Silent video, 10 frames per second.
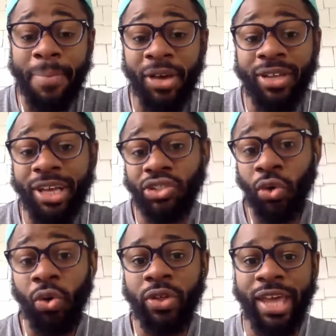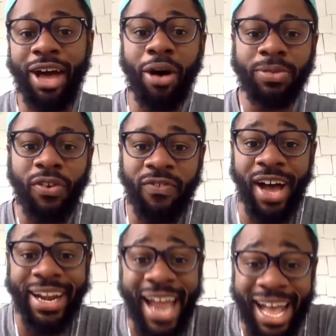built a tool that helps you
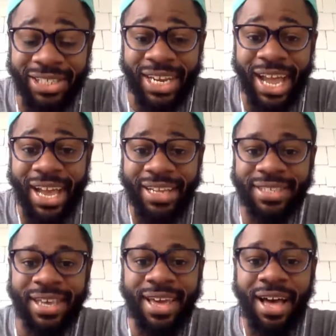find hashtags